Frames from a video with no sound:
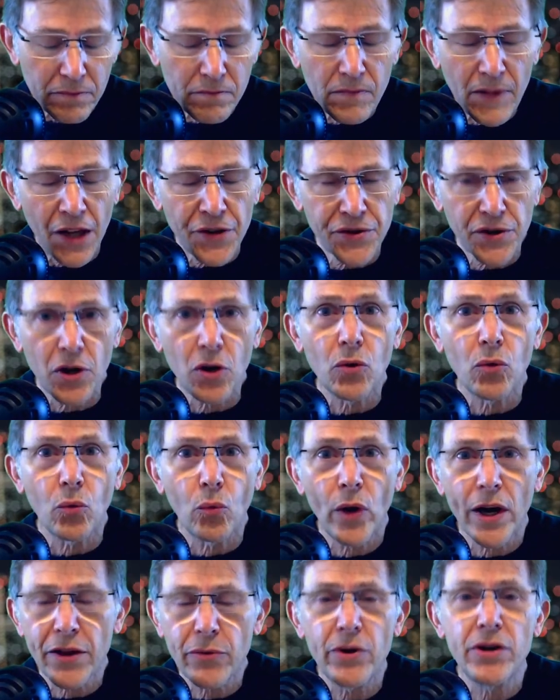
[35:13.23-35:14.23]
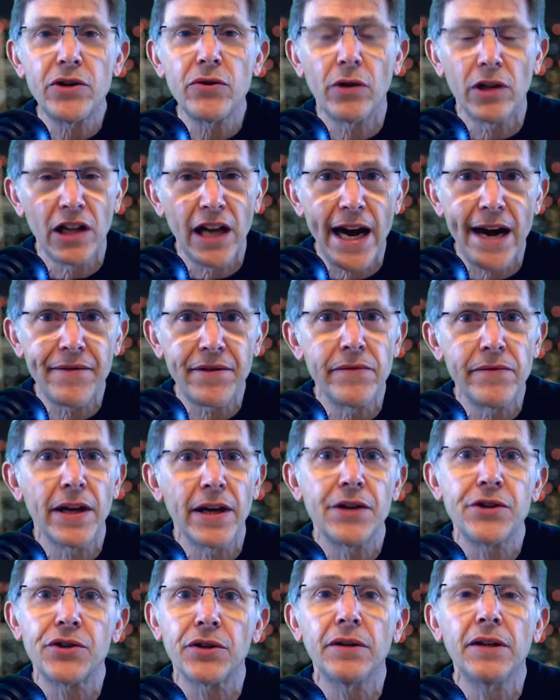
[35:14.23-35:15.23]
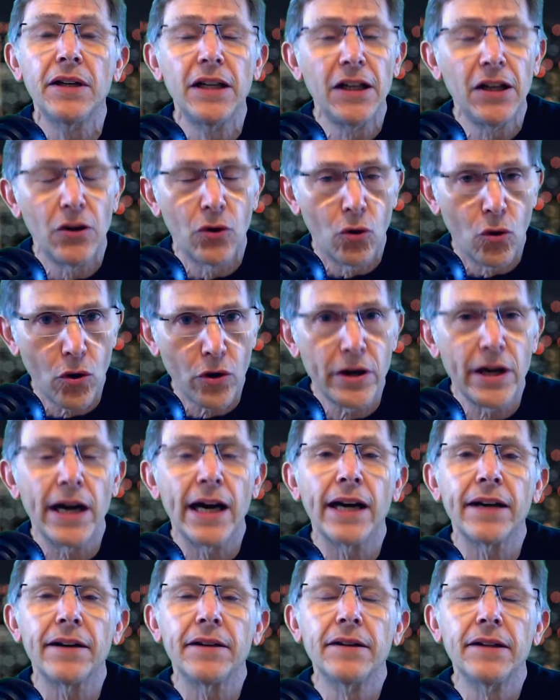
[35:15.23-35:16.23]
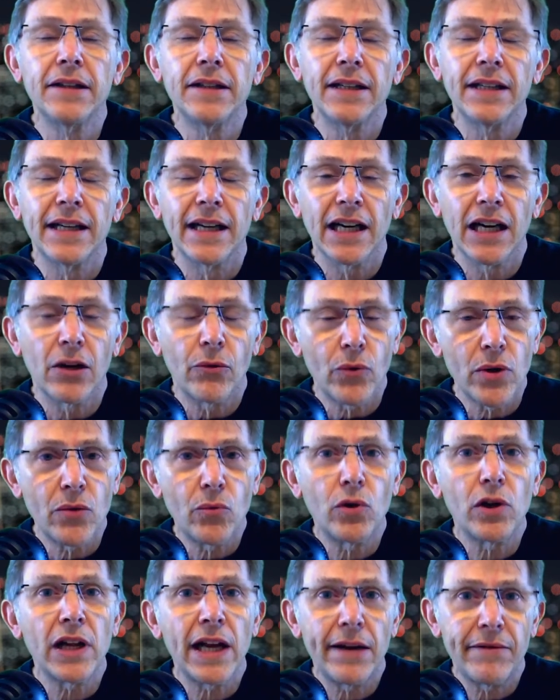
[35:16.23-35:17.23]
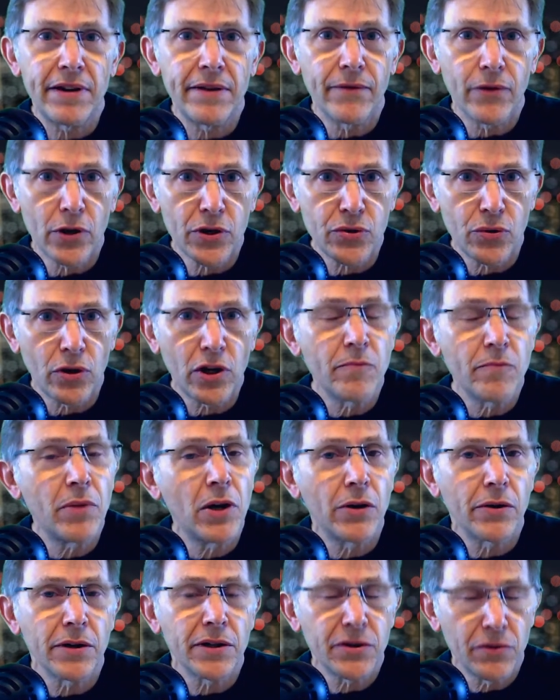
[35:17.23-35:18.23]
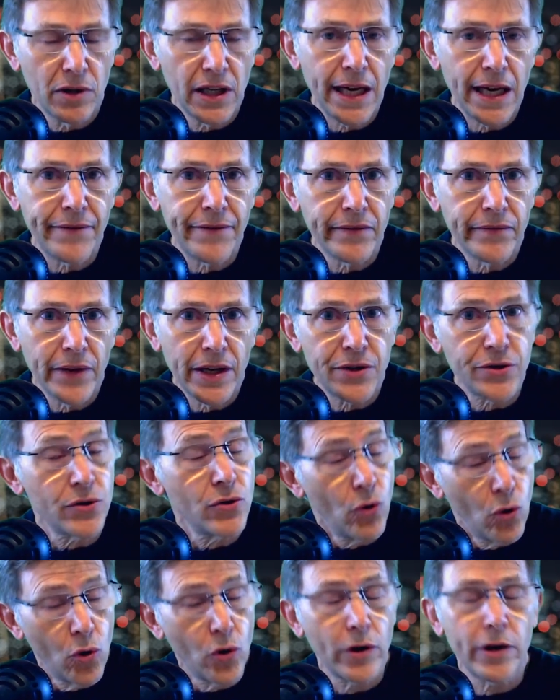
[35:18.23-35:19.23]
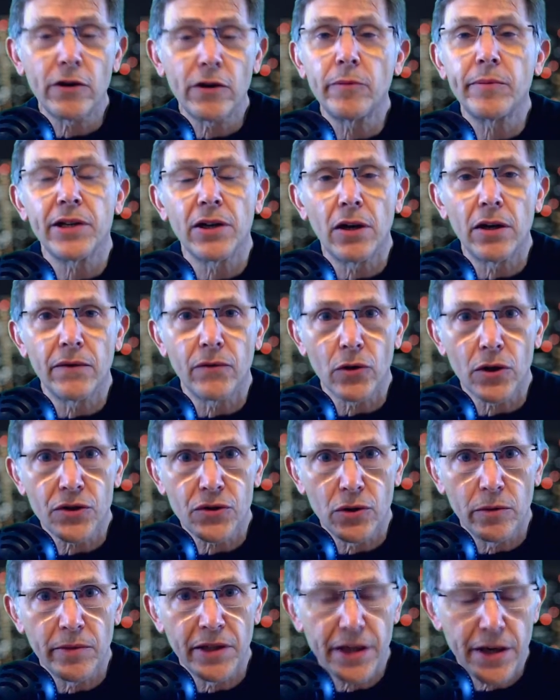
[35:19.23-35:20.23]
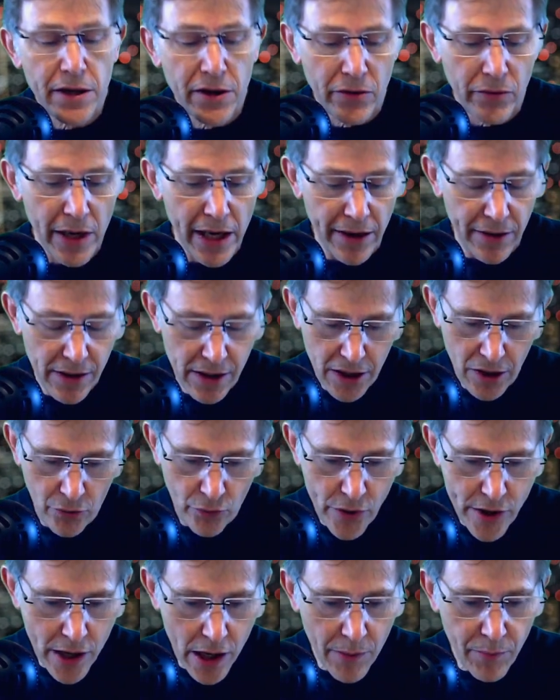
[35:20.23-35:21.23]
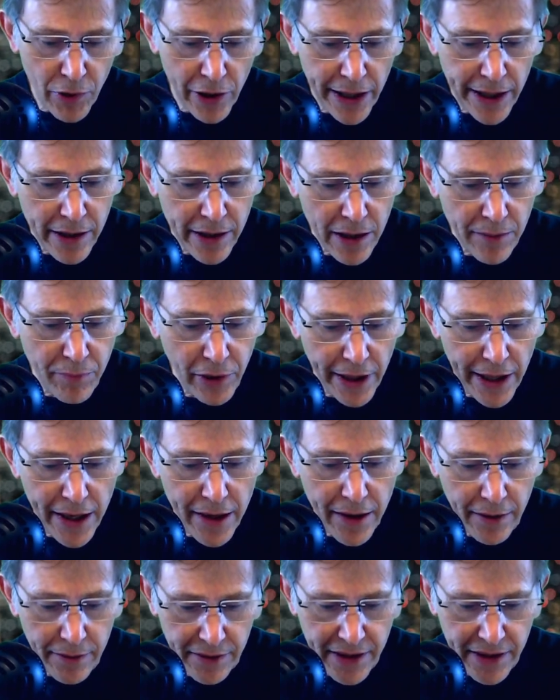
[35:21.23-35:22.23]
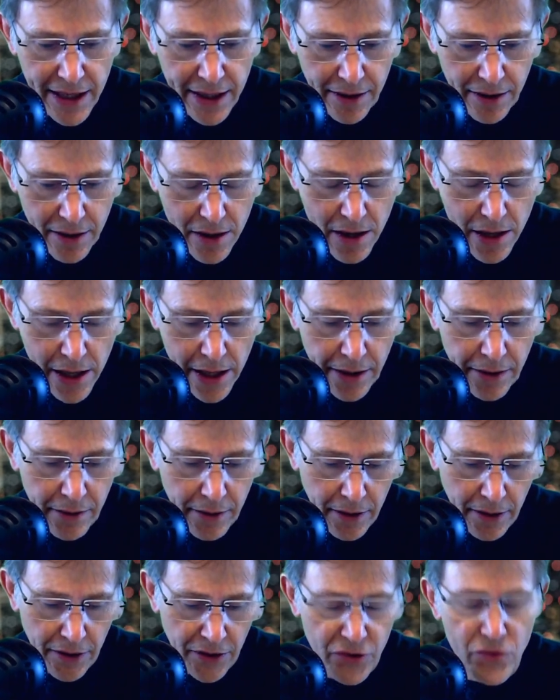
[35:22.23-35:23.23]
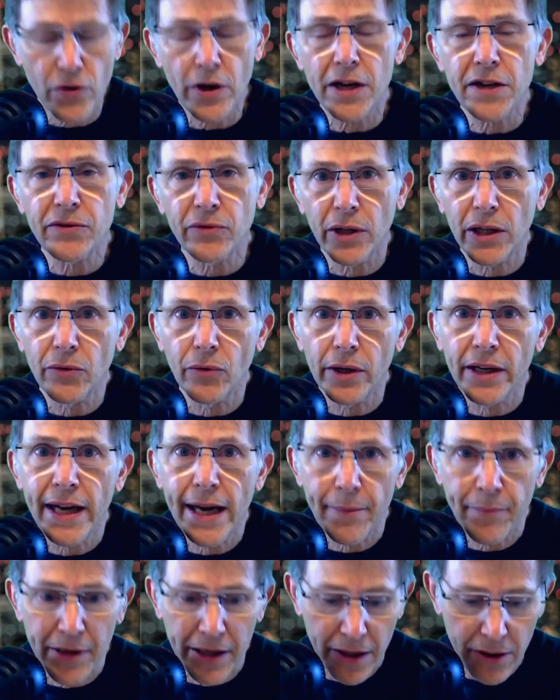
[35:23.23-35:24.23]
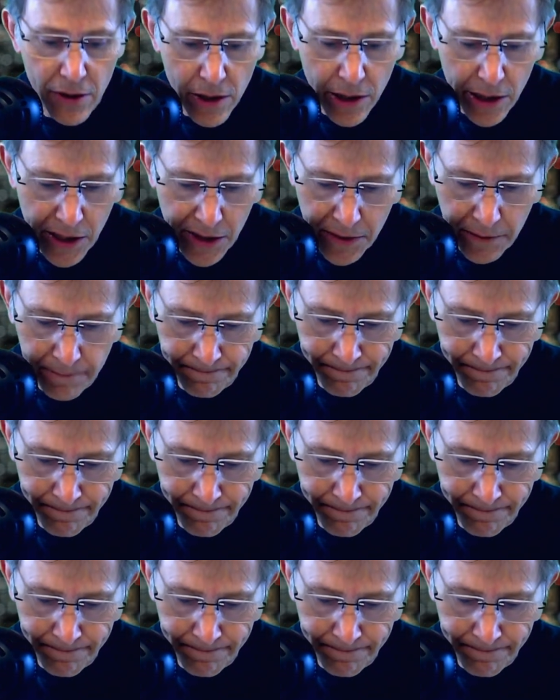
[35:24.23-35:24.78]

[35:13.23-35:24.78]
So whether we do a live convention or not, we will have a virtual component to a live convention, or it'll be all virtual. But either way, we are planning on PLAAY.con 2021 happening in August.